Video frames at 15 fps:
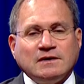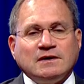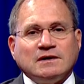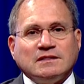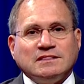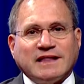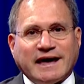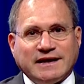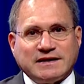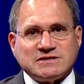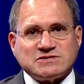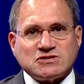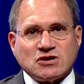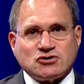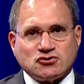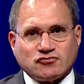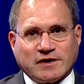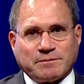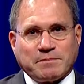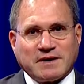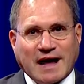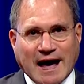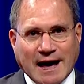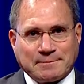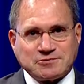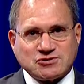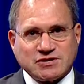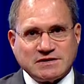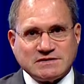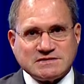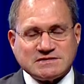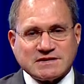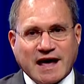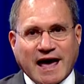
latest treatment options,